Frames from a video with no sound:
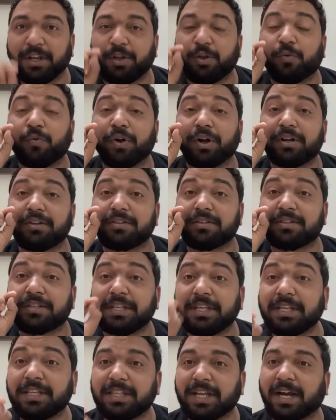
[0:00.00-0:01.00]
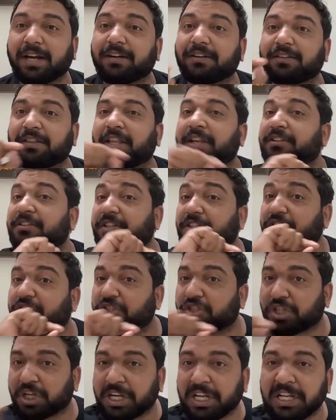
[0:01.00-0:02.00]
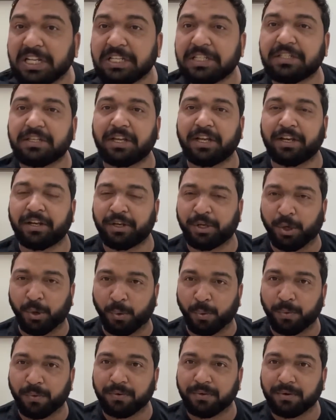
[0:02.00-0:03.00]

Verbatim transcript: you would see that there is a change in you.